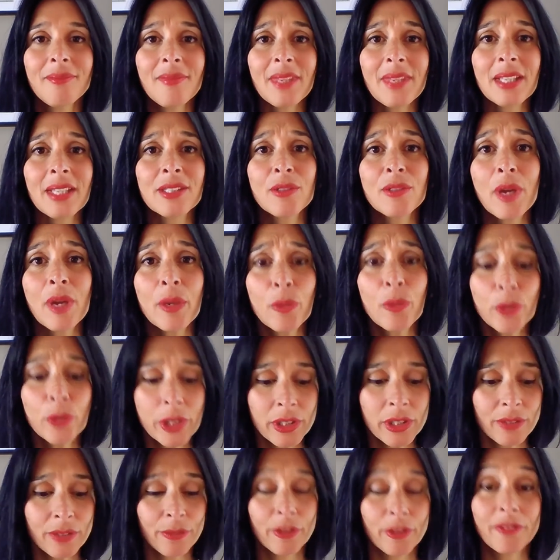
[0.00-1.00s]
So I
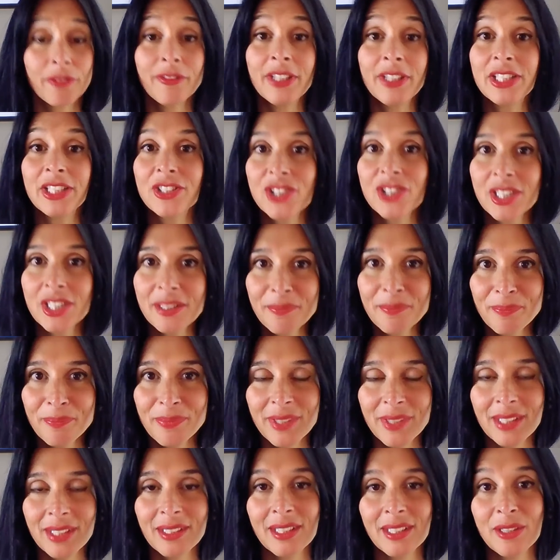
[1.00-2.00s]
worked for Vinci
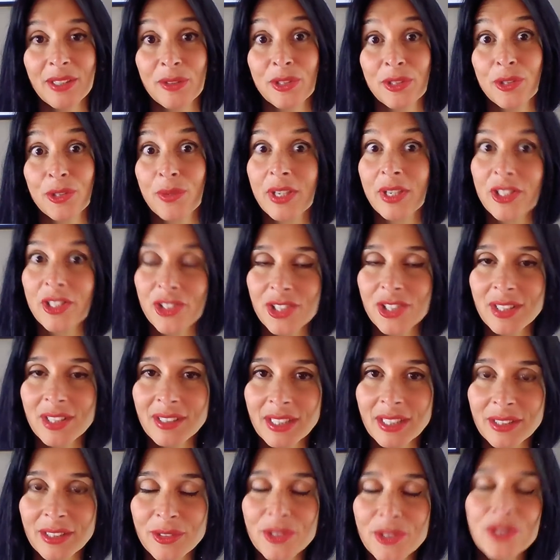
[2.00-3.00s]
in the construction
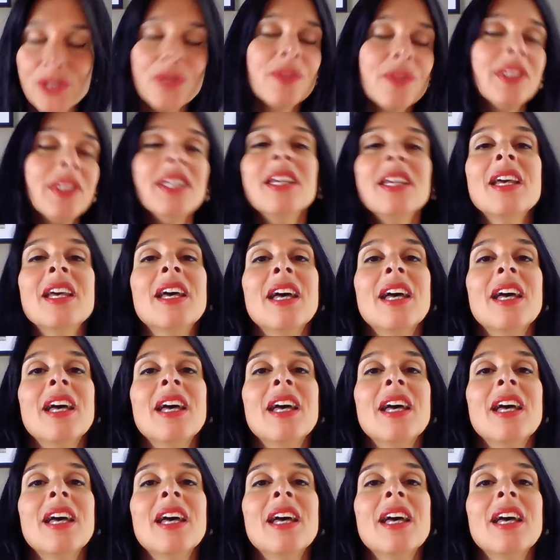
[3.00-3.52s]
industry.